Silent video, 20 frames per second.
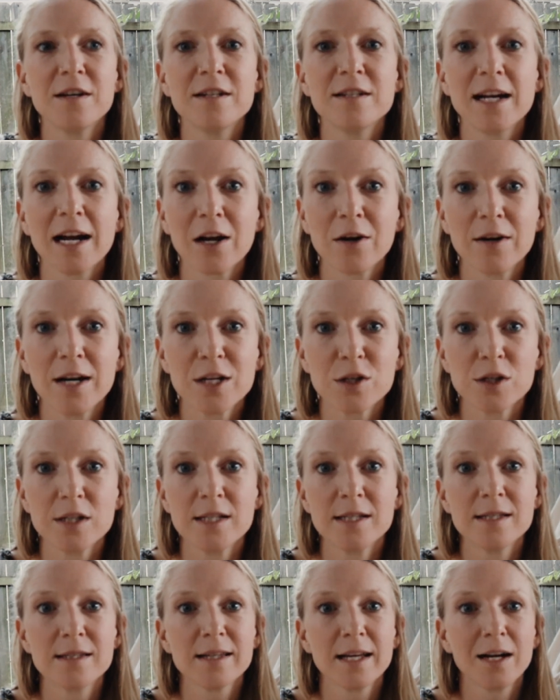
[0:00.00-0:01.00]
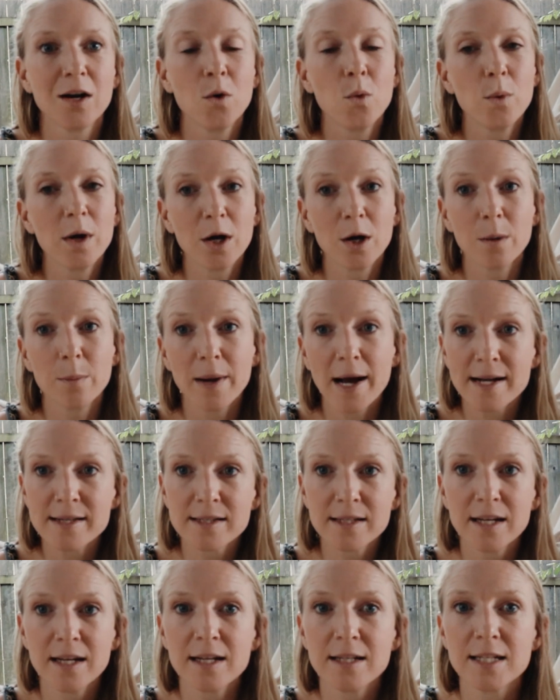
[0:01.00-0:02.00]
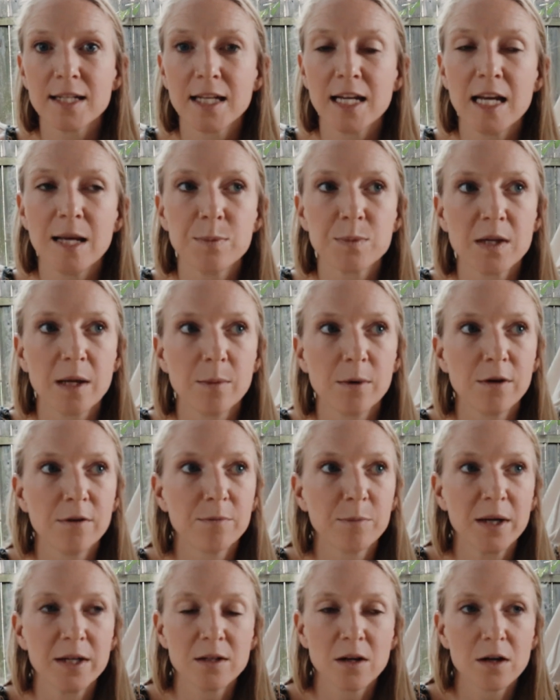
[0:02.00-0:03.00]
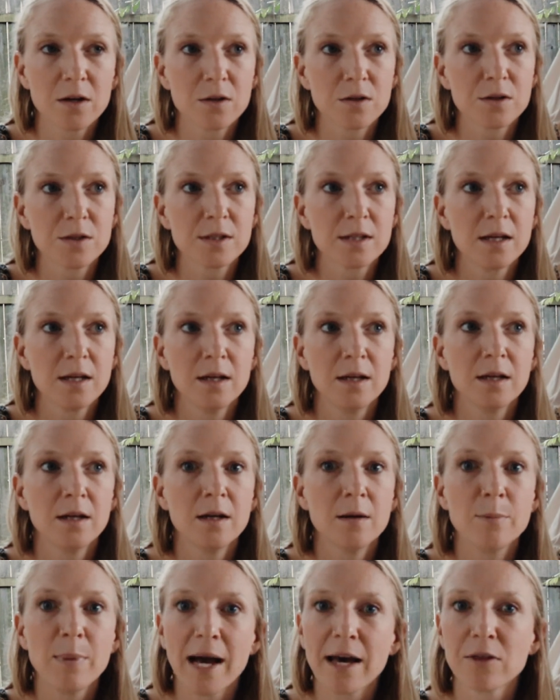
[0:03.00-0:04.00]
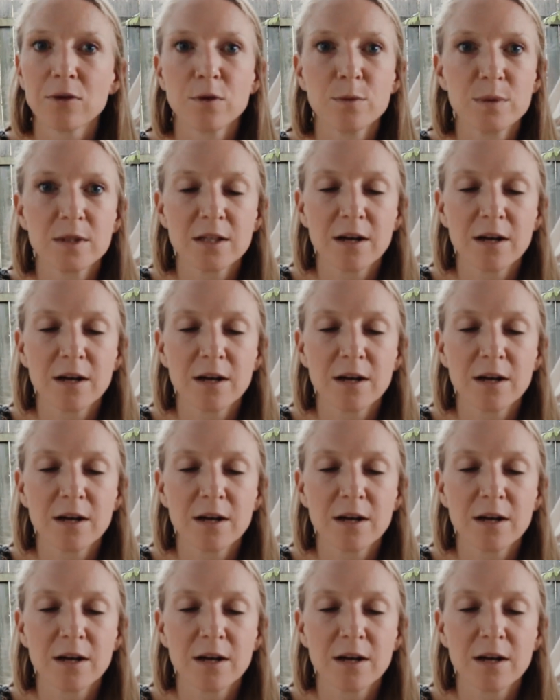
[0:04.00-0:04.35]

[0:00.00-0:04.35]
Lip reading: decorations, like a wicker basket to keep some of my daughter's bathroom